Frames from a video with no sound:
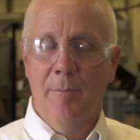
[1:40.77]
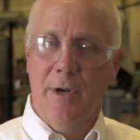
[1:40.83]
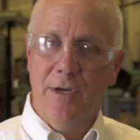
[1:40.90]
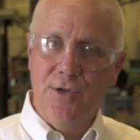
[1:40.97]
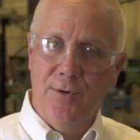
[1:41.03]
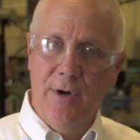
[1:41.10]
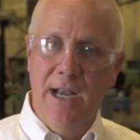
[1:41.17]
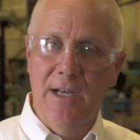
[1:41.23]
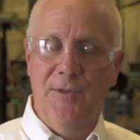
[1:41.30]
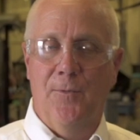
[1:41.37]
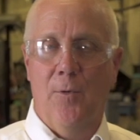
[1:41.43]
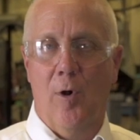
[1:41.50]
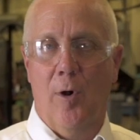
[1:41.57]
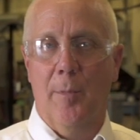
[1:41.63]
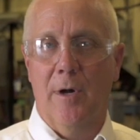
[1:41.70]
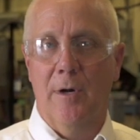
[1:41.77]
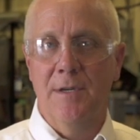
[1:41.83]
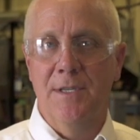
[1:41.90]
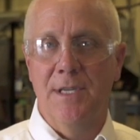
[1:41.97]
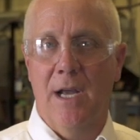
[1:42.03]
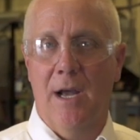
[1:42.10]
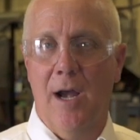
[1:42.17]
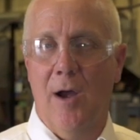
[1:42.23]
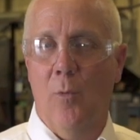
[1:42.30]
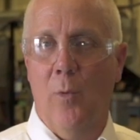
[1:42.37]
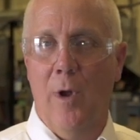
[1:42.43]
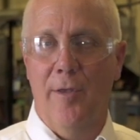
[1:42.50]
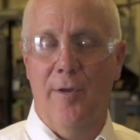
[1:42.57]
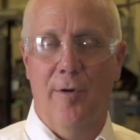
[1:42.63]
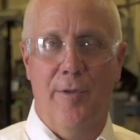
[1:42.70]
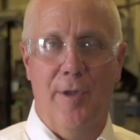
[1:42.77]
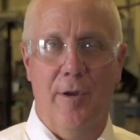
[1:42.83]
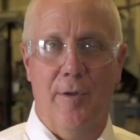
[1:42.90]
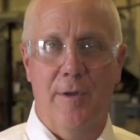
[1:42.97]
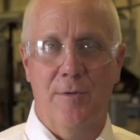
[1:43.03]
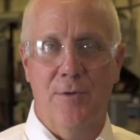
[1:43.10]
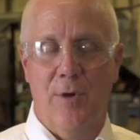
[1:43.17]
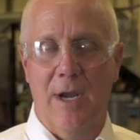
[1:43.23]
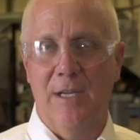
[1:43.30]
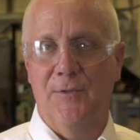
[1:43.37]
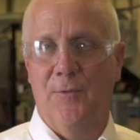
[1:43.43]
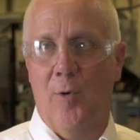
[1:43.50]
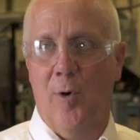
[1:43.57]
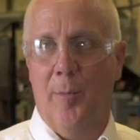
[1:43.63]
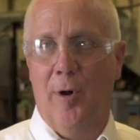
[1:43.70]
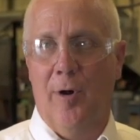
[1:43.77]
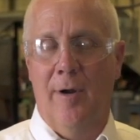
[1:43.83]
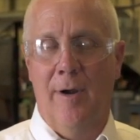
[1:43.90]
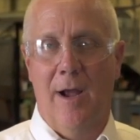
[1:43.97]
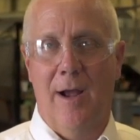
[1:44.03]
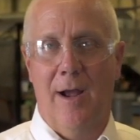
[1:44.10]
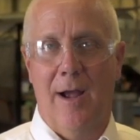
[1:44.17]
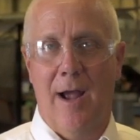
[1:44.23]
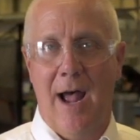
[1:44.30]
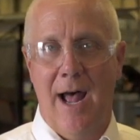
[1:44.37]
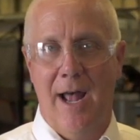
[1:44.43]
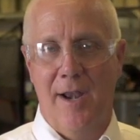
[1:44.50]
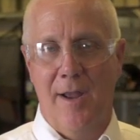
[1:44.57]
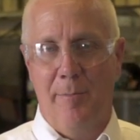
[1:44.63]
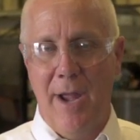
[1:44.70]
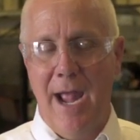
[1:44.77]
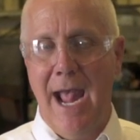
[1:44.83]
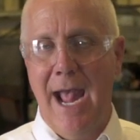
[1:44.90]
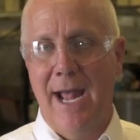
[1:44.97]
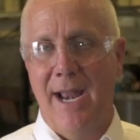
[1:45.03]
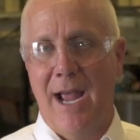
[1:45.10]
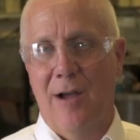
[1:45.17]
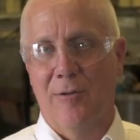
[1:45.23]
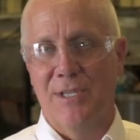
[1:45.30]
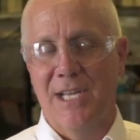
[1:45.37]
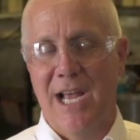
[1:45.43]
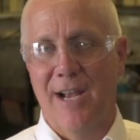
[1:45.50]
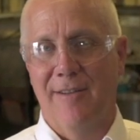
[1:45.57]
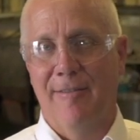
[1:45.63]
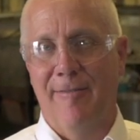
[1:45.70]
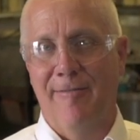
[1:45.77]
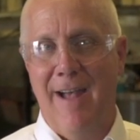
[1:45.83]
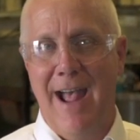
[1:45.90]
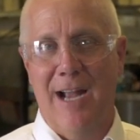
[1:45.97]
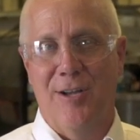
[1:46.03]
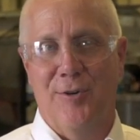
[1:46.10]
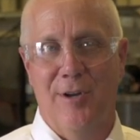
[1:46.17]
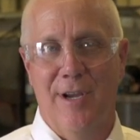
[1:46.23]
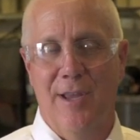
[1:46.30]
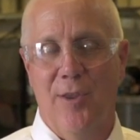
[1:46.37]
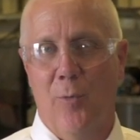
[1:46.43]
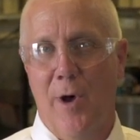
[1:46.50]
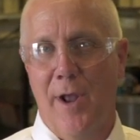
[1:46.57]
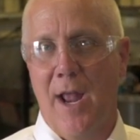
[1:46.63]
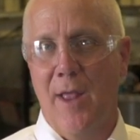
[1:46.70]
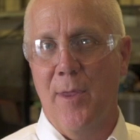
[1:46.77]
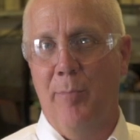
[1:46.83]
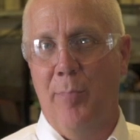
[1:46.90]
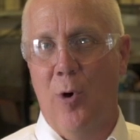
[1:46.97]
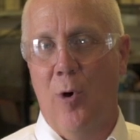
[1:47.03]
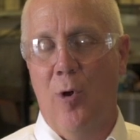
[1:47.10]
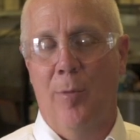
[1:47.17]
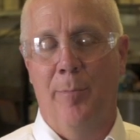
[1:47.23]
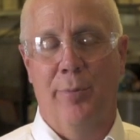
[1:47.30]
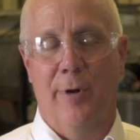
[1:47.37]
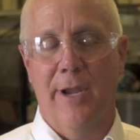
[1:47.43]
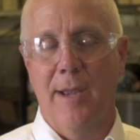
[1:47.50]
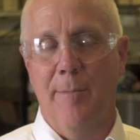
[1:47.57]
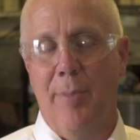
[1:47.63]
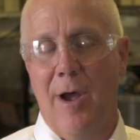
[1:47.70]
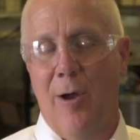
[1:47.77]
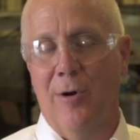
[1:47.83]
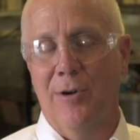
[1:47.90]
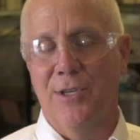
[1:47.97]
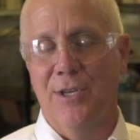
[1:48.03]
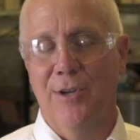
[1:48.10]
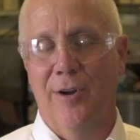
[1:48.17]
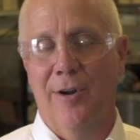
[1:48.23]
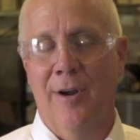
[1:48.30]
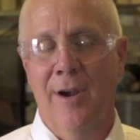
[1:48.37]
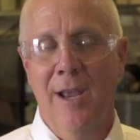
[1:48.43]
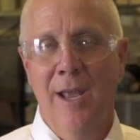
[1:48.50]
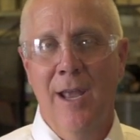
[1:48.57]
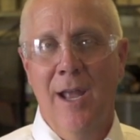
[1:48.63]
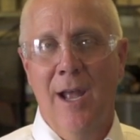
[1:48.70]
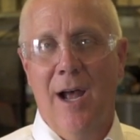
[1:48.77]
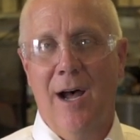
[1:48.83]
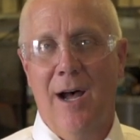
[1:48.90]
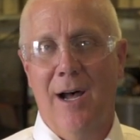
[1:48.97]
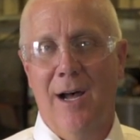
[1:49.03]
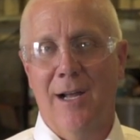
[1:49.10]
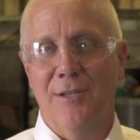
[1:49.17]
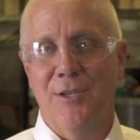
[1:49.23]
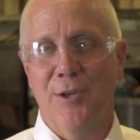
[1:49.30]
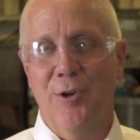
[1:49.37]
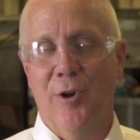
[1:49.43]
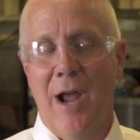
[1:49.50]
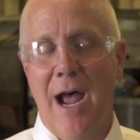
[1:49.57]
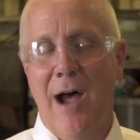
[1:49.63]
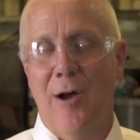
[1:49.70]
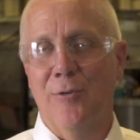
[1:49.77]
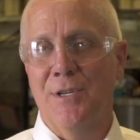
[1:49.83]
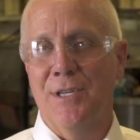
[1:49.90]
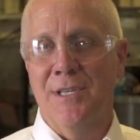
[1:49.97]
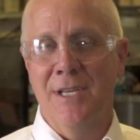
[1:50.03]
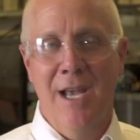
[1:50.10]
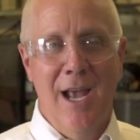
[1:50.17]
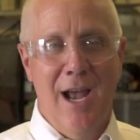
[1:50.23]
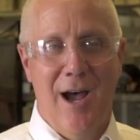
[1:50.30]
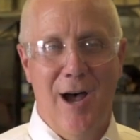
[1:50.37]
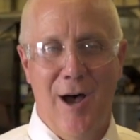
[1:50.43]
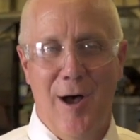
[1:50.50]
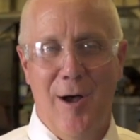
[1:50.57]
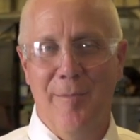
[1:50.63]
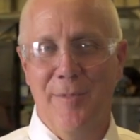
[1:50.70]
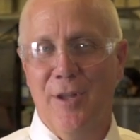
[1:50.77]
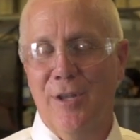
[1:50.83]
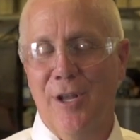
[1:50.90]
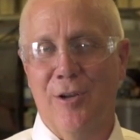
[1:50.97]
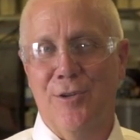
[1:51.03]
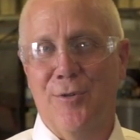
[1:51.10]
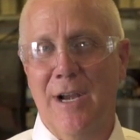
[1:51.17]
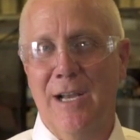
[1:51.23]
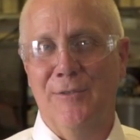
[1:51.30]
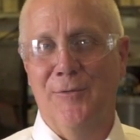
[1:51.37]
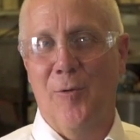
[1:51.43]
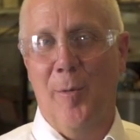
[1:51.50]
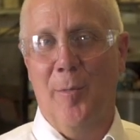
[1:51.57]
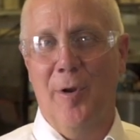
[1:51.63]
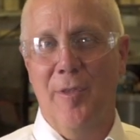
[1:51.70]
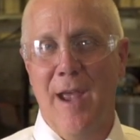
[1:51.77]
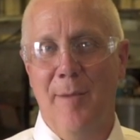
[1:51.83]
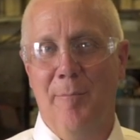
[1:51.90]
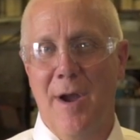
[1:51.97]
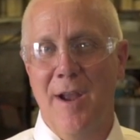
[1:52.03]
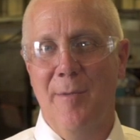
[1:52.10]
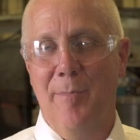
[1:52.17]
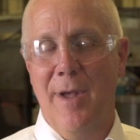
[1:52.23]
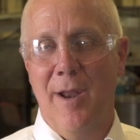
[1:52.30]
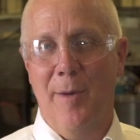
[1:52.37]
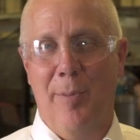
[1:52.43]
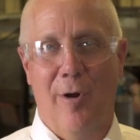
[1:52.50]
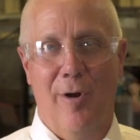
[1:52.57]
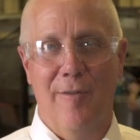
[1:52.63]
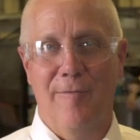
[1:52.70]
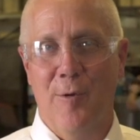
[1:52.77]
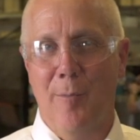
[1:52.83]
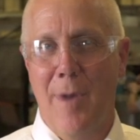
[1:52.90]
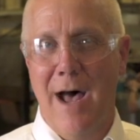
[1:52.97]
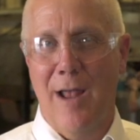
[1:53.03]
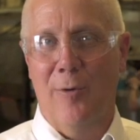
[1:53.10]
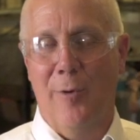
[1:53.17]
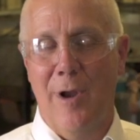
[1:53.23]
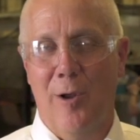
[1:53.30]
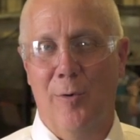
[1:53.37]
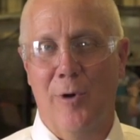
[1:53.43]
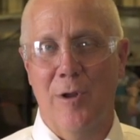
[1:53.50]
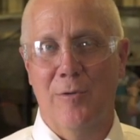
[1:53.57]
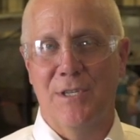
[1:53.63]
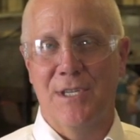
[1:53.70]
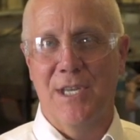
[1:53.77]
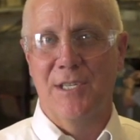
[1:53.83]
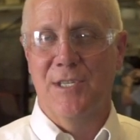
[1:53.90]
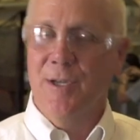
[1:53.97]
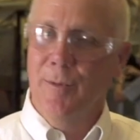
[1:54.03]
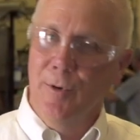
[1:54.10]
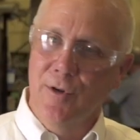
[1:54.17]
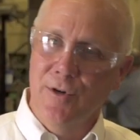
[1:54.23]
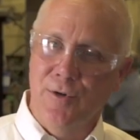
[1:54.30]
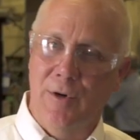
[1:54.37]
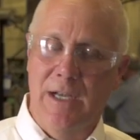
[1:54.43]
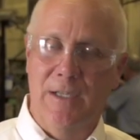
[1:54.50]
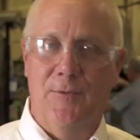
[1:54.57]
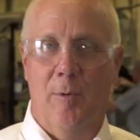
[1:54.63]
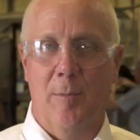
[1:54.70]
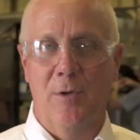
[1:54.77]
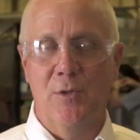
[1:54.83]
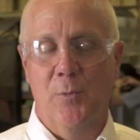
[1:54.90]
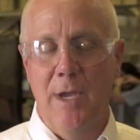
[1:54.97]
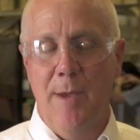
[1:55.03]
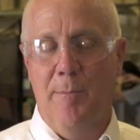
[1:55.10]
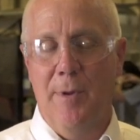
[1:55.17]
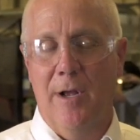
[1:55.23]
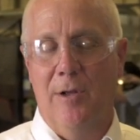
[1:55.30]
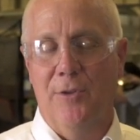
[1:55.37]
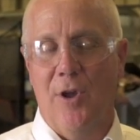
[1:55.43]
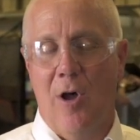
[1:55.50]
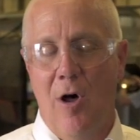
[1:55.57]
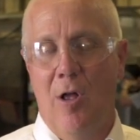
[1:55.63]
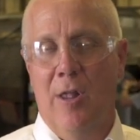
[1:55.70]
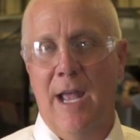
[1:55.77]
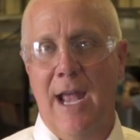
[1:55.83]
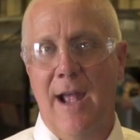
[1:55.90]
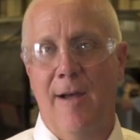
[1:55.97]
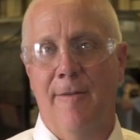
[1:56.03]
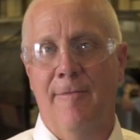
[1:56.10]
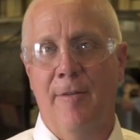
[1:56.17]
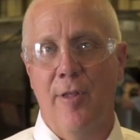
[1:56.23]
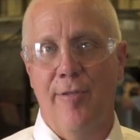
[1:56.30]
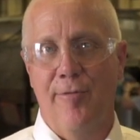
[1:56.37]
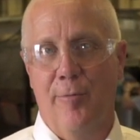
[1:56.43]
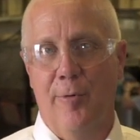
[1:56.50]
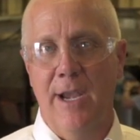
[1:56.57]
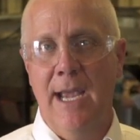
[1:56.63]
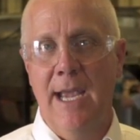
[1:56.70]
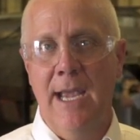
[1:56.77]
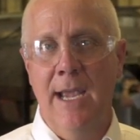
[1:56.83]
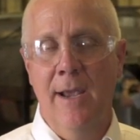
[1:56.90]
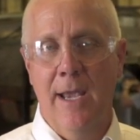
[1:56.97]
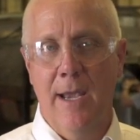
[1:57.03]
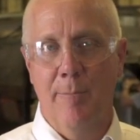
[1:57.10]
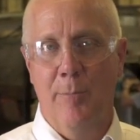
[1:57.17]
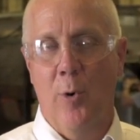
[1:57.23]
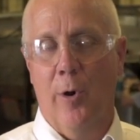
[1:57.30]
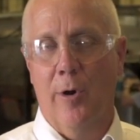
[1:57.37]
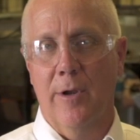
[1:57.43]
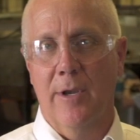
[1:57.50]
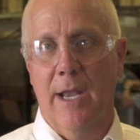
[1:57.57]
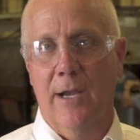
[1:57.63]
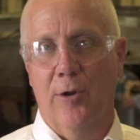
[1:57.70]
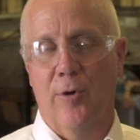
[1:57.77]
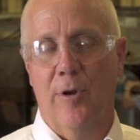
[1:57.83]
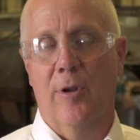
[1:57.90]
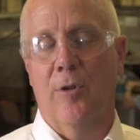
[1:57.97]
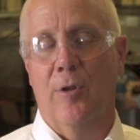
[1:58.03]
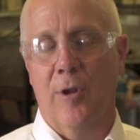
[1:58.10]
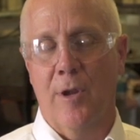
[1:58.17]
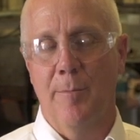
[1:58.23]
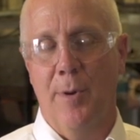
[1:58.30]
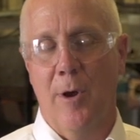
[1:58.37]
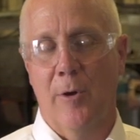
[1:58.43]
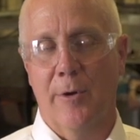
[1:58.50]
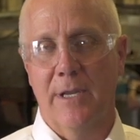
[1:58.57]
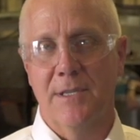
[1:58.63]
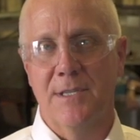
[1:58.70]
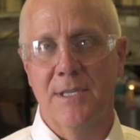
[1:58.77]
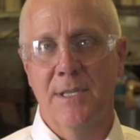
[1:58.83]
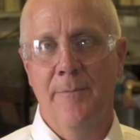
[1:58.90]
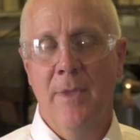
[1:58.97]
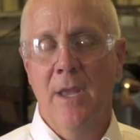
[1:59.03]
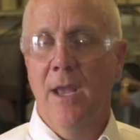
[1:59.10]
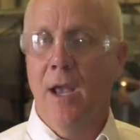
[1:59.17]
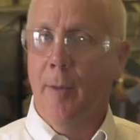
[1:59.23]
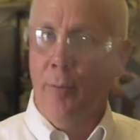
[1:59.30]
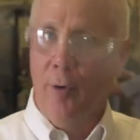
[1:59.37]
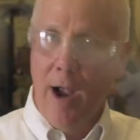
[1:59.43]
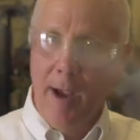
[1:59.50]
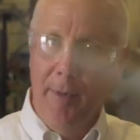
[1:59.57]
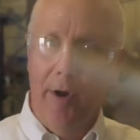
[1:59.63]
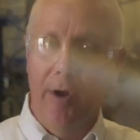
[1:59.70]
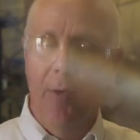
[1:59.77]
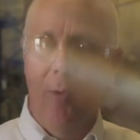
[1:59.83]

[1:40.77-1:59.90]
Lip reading: But transformers, whether they're the transformer on a pad outside of a factory, the one on the pole bringing power to your house, the little transformer that might have been a part of your model railroad system, or the transformers we build, all have three important and critical components: a primary